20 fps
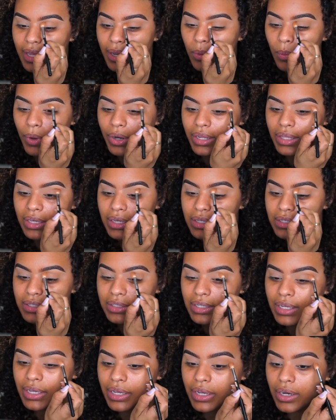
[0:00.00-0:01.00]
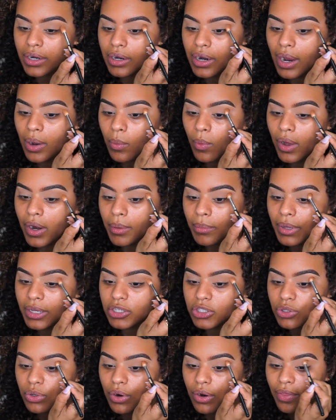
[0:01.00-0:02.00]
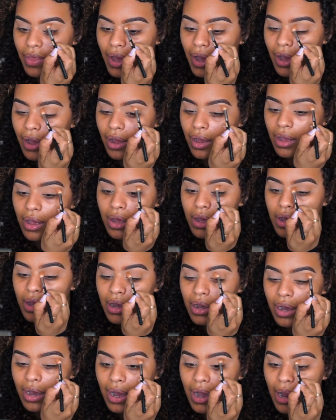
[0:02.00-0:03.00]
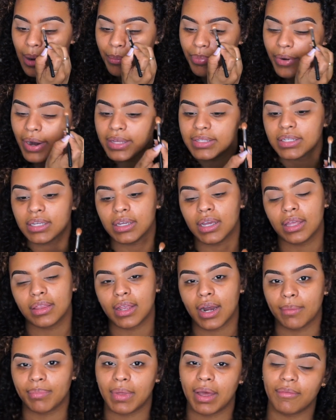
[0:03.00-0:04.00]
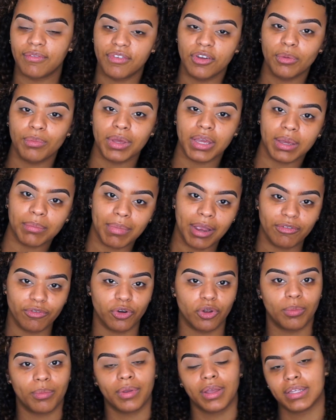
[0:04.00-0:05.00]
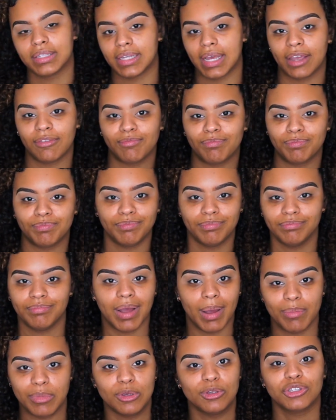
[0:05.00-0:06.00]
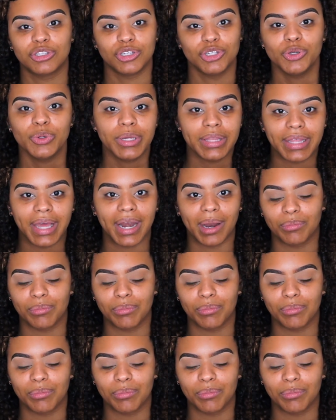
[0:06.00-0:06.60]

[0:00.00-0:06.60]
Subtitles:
Like, when he's here, I want to make sure that I'm present and that I'm not filming in my room, because I'm used to doing that.